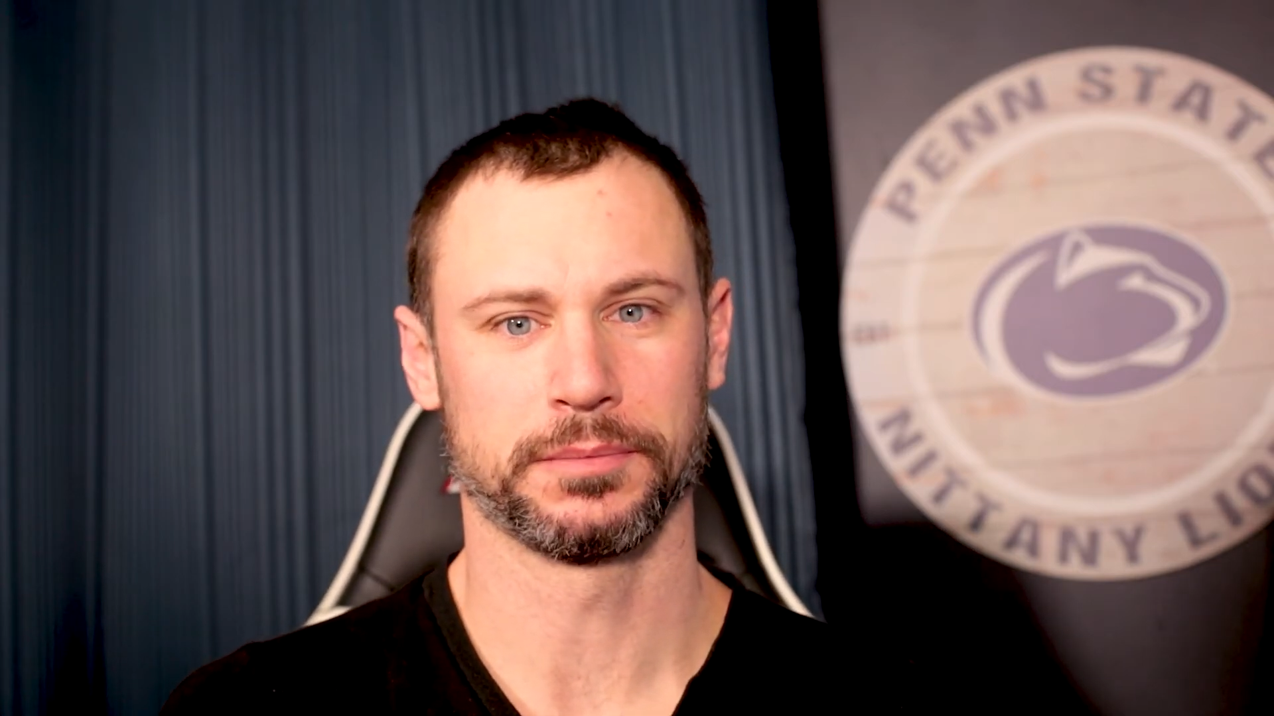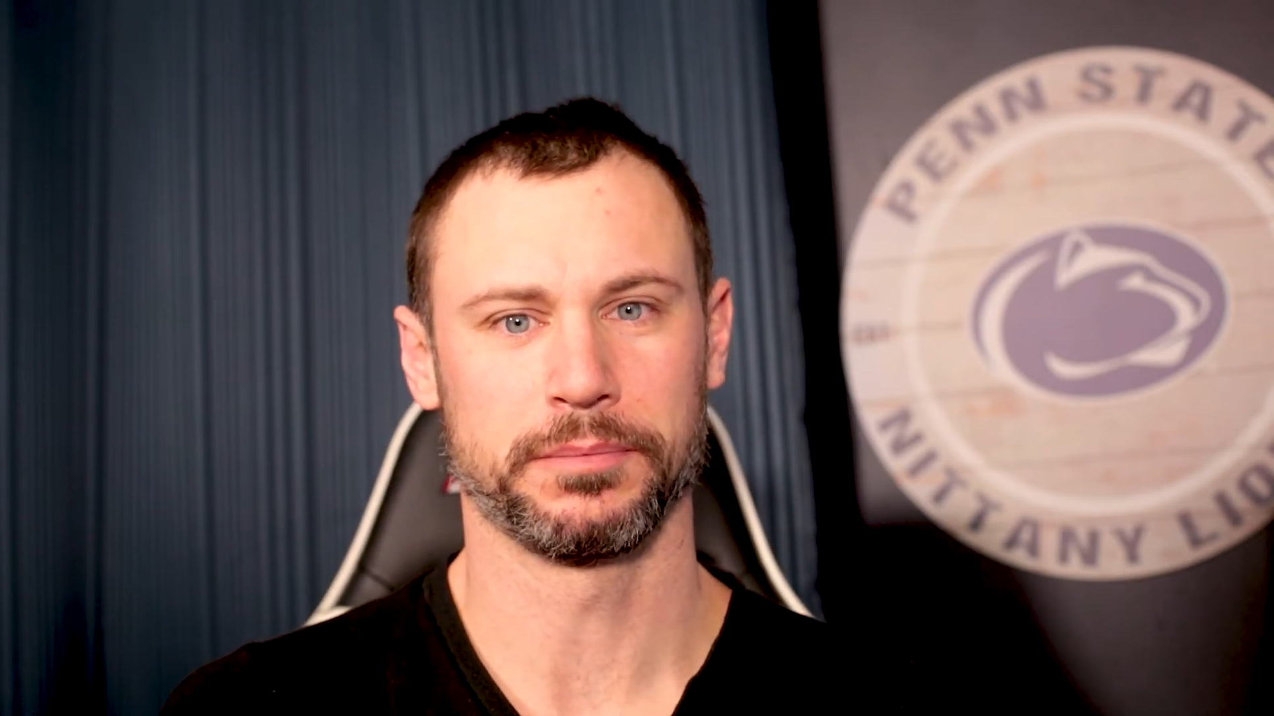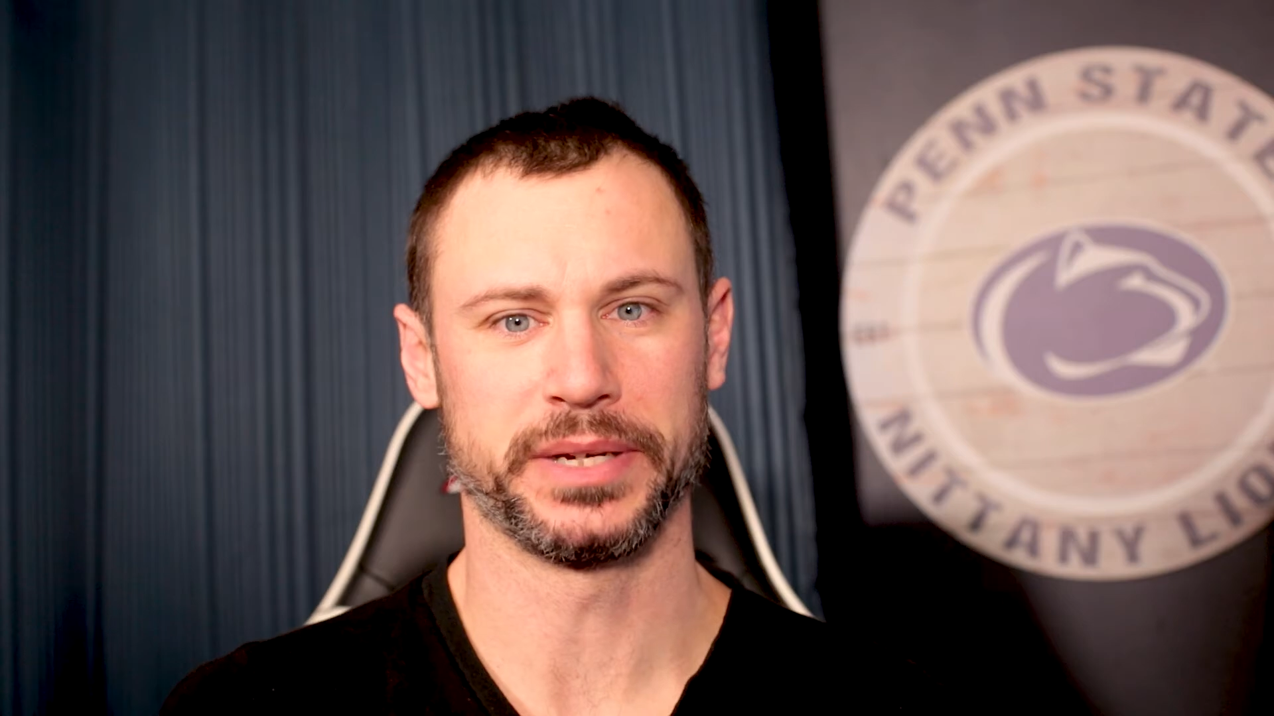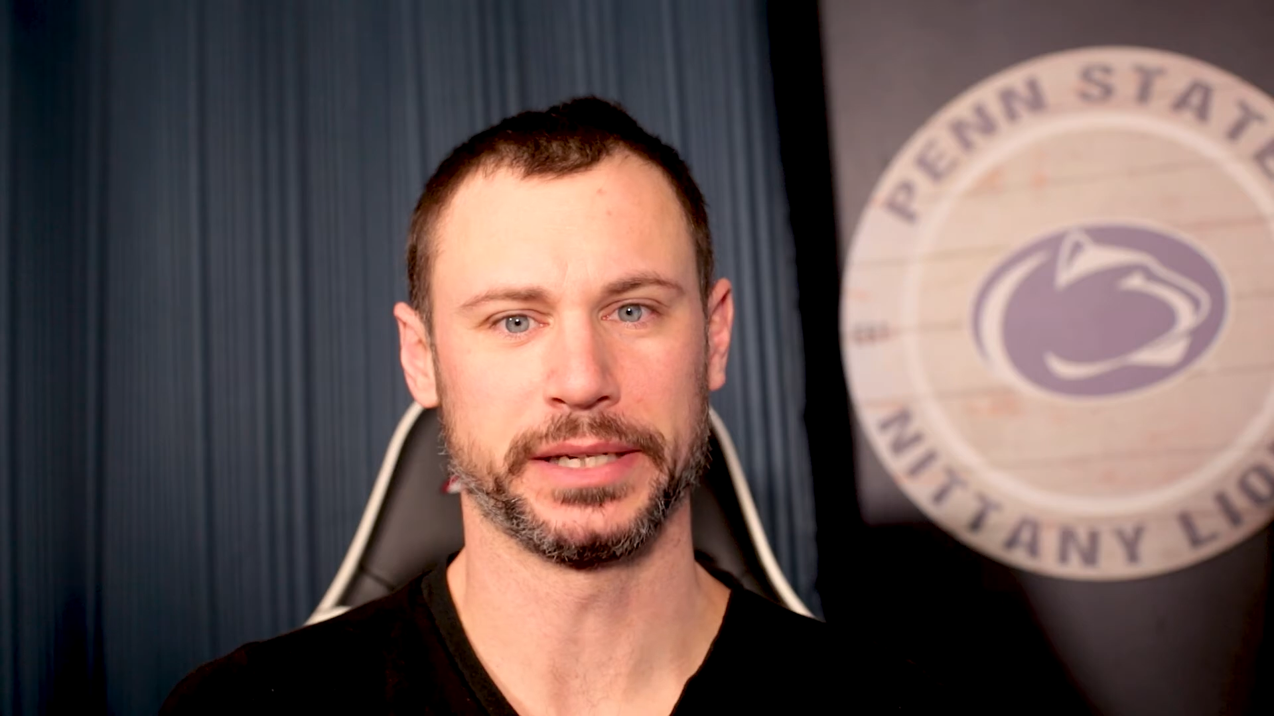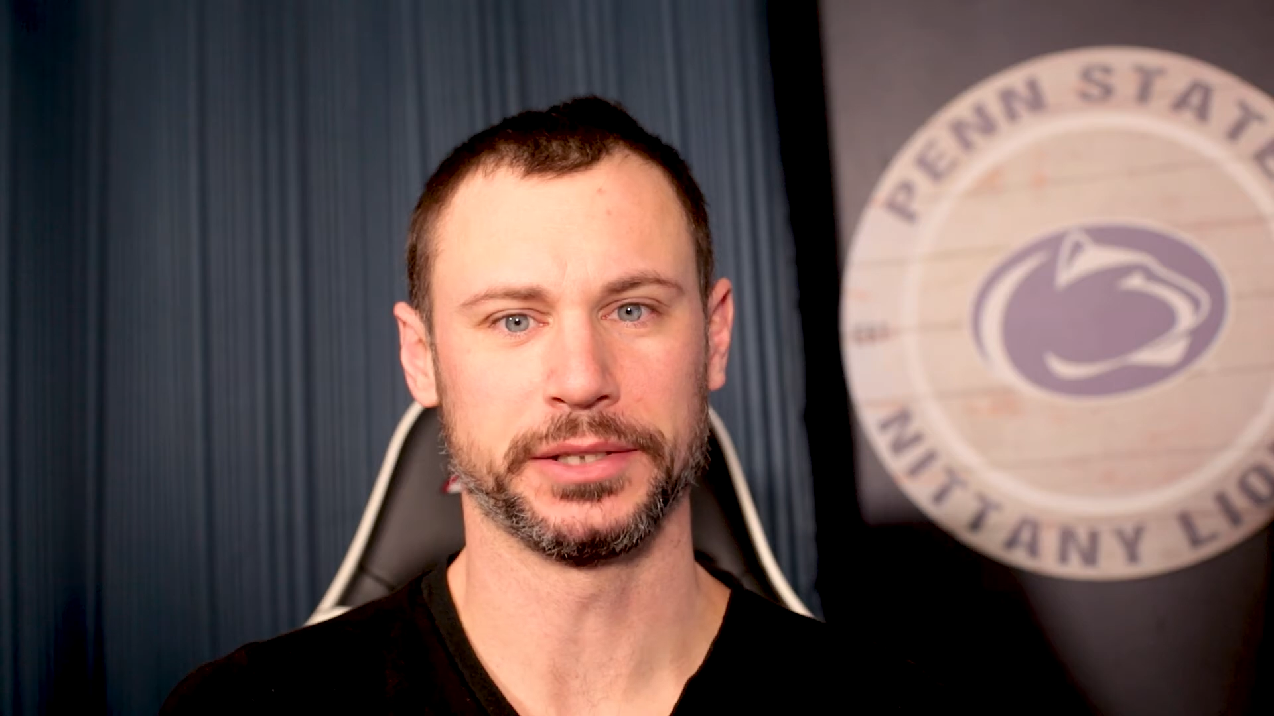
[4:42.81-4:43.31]

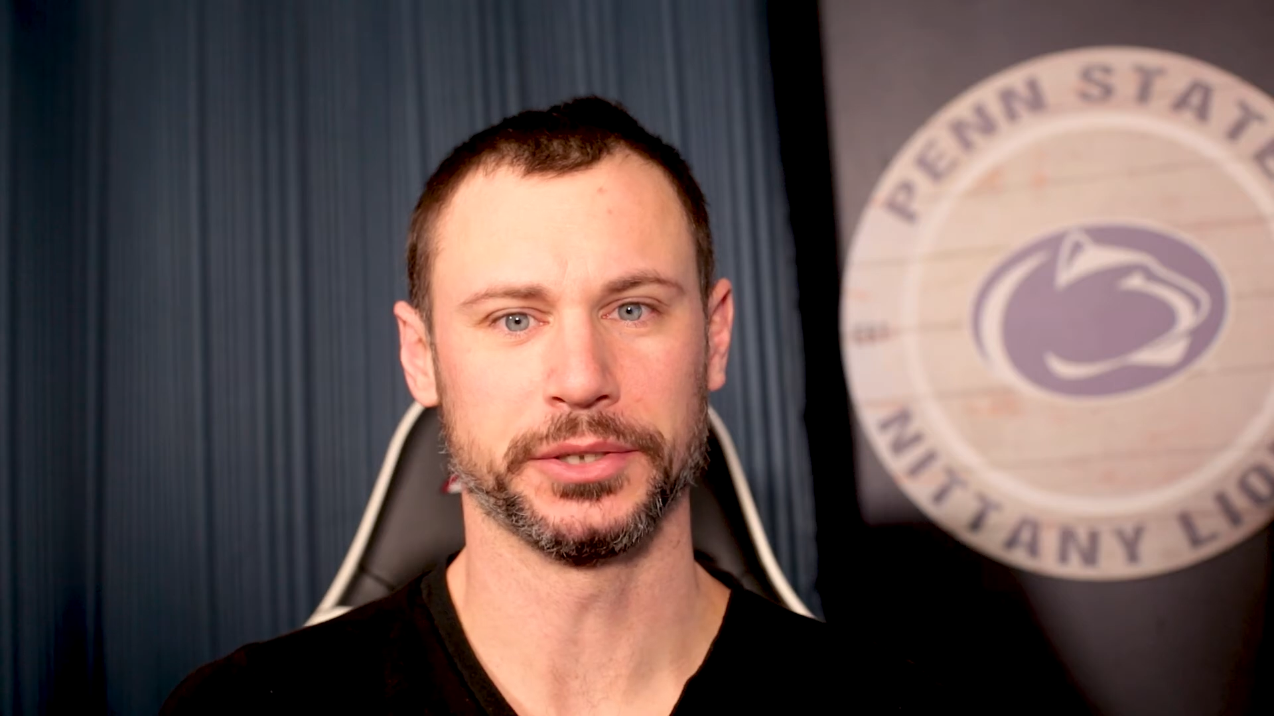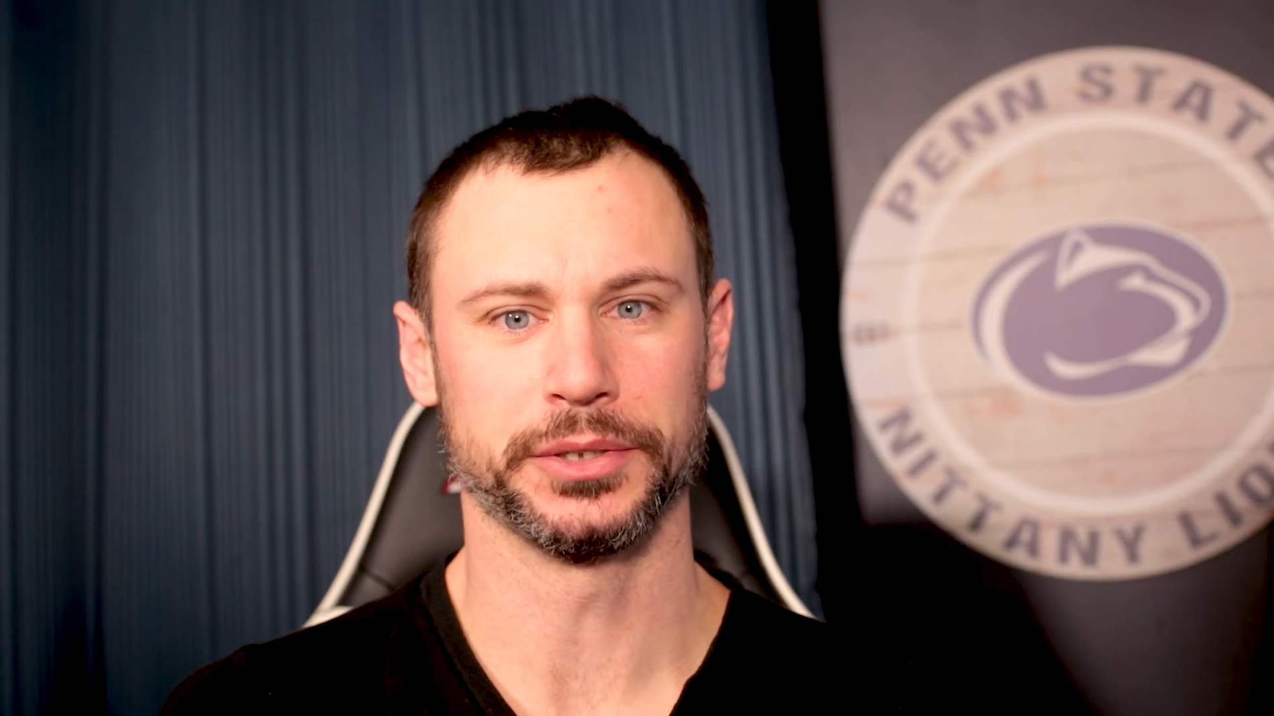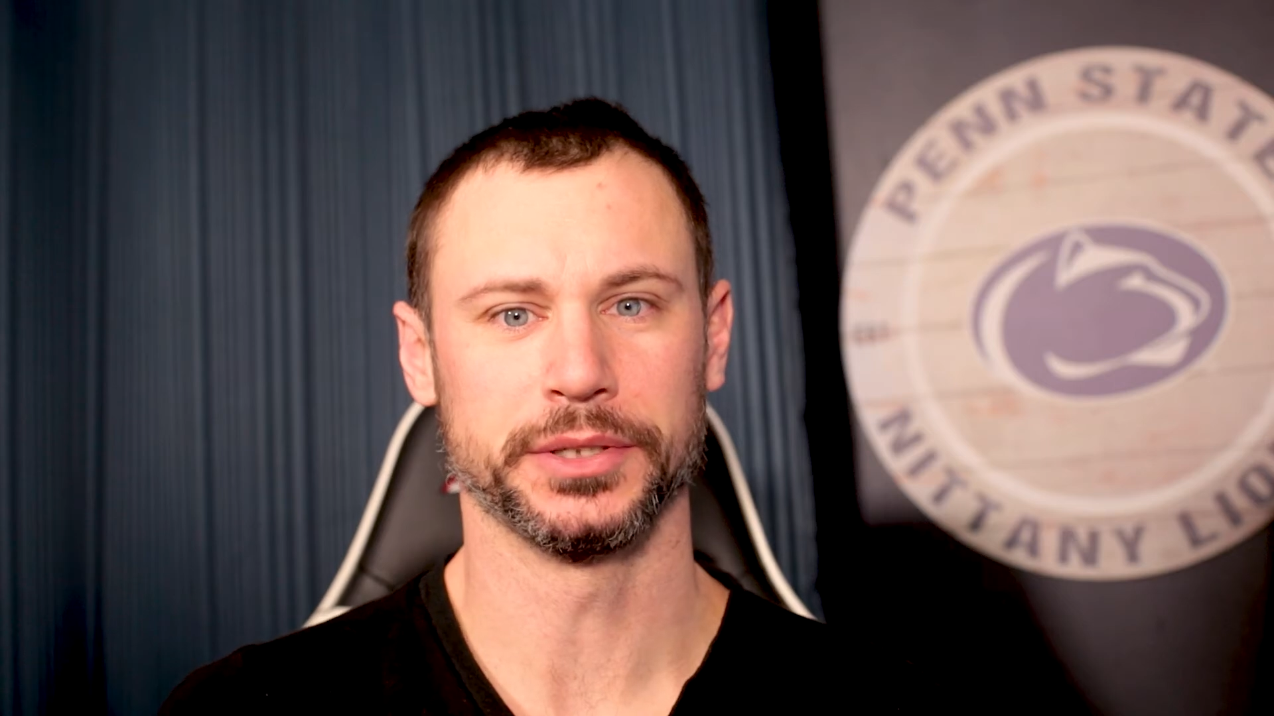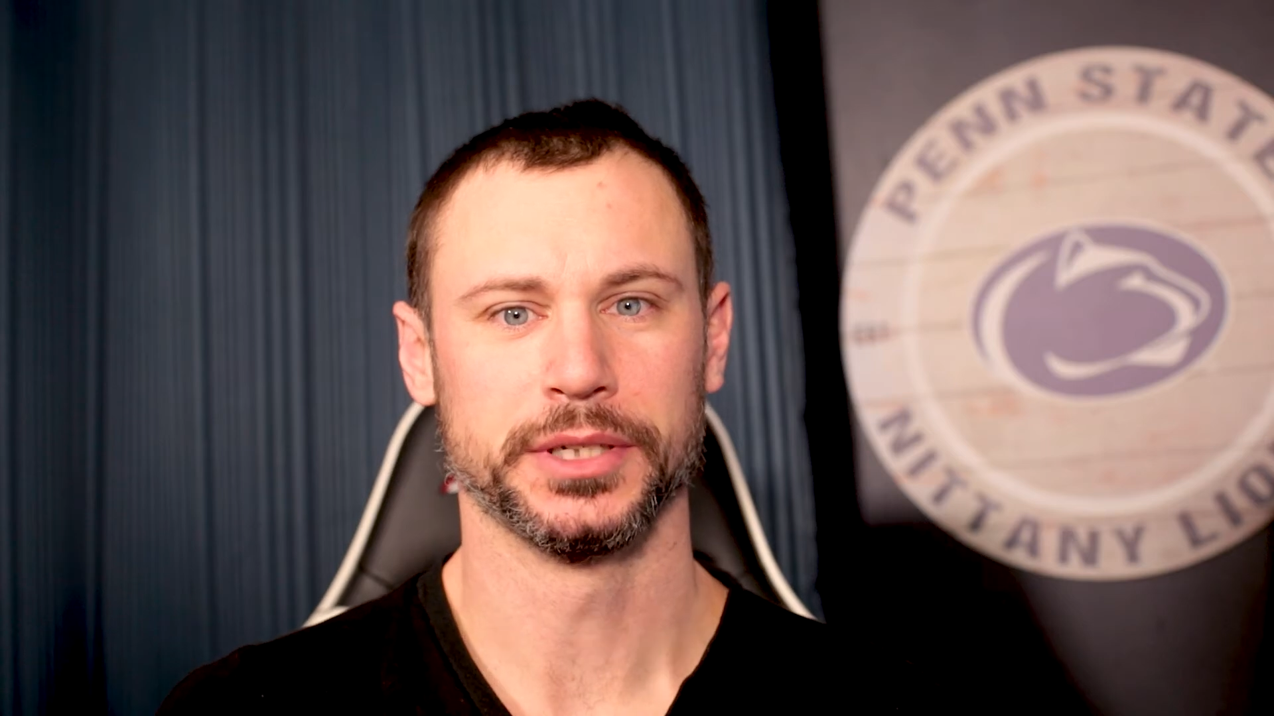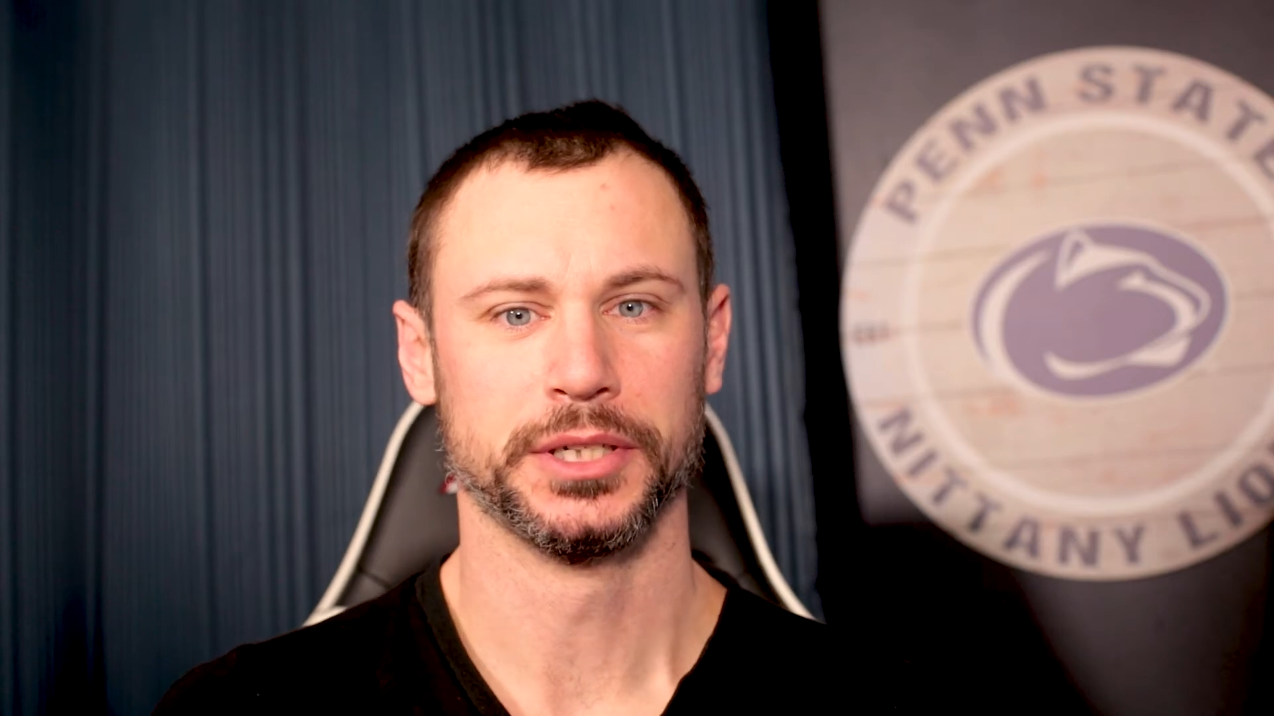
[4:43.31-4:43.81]
being good.